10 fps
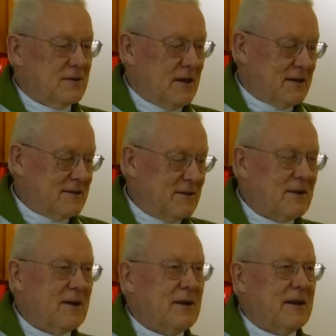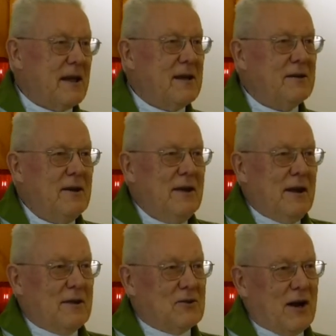arrested her again
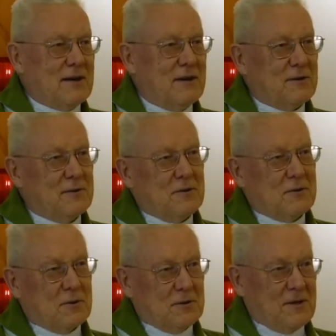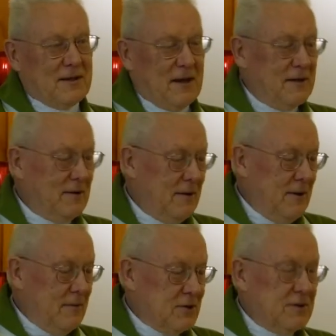and dragged her to the court
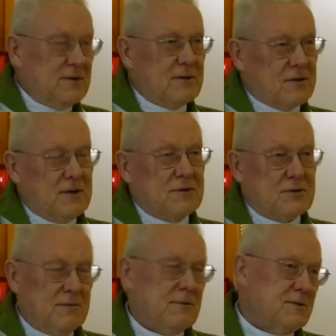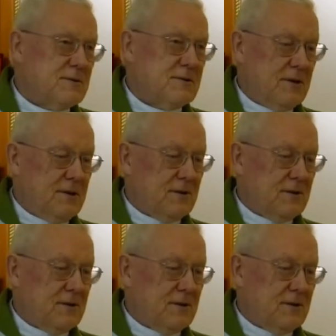again. She was